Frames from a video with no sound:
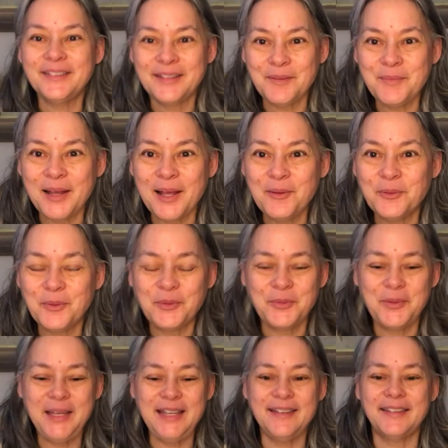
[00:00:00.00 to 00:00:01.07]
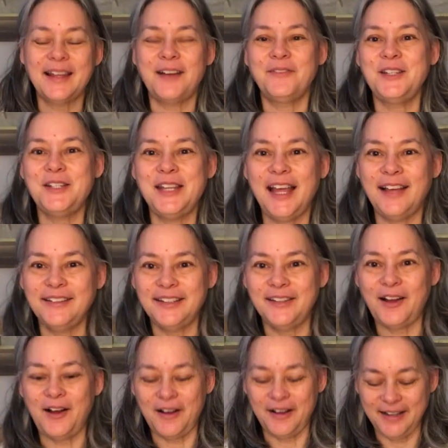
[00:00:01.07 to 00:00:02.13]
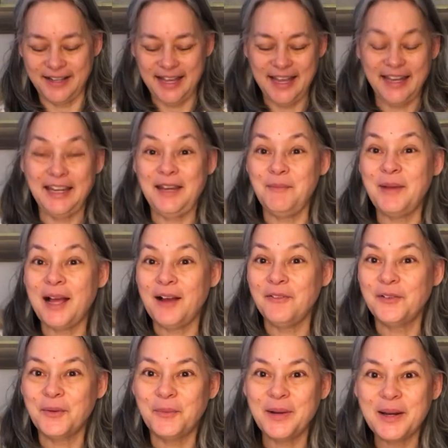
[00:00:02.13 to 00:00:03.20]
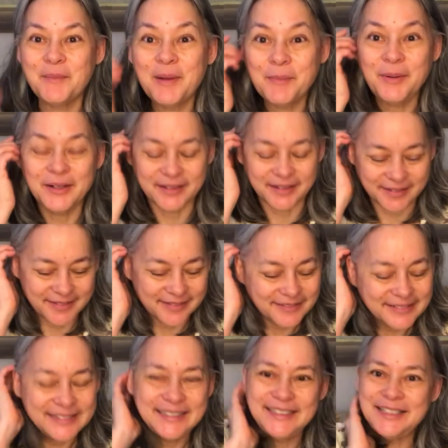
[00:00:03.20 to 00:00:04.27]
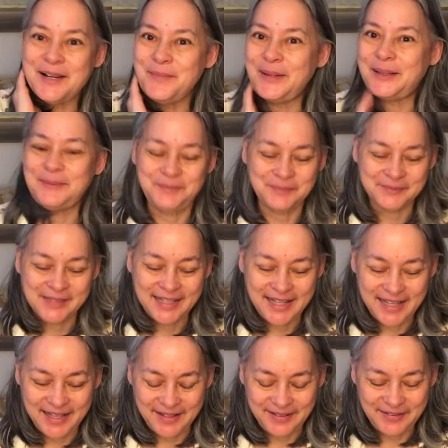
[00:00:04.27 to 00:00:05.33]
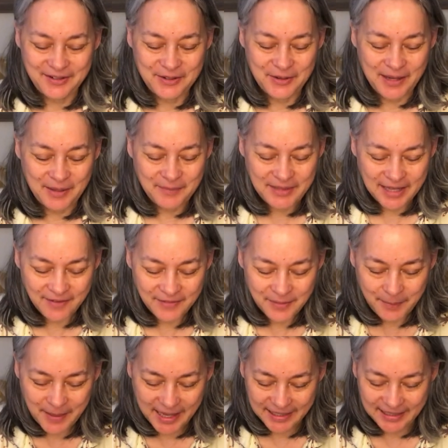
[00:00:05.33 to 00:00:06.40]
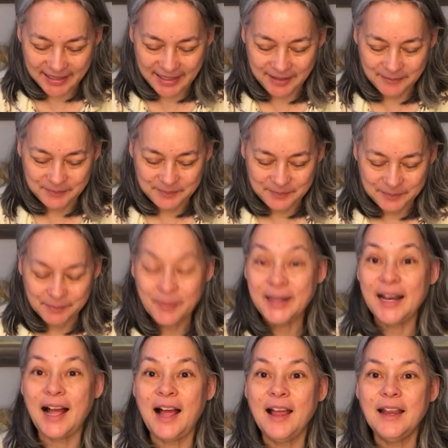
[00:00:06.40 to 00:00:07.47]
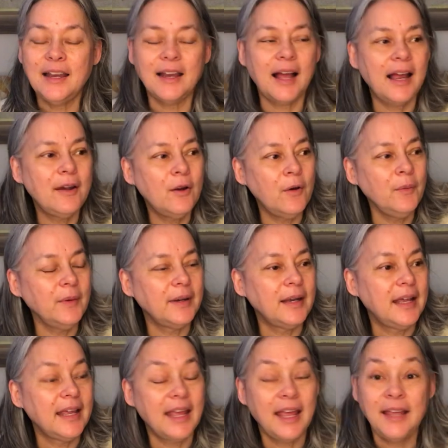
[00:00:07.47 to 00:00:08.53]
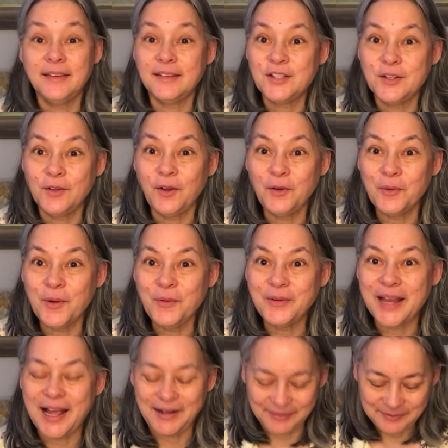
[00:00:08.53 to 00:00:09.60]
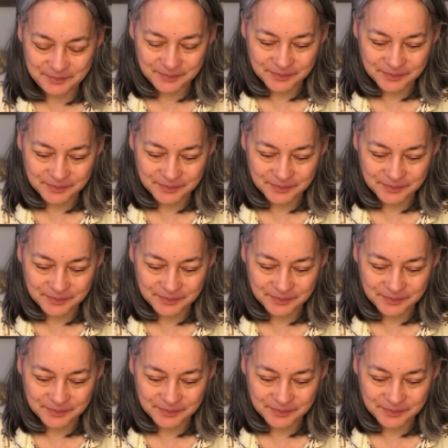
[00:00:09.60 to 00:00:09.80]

sometimes will tweet and stuff, but she has a dog named after one of my books, Gemma. So Devin Padley, but I don't, she's all grown now.